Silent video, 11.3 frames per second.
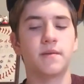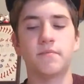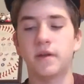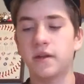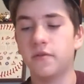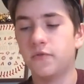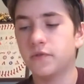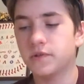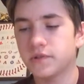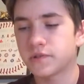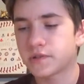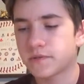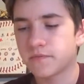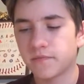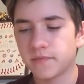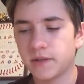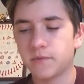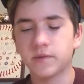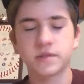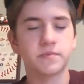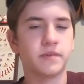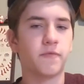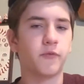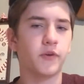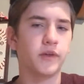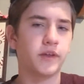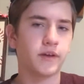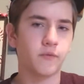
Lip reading: but it was a definite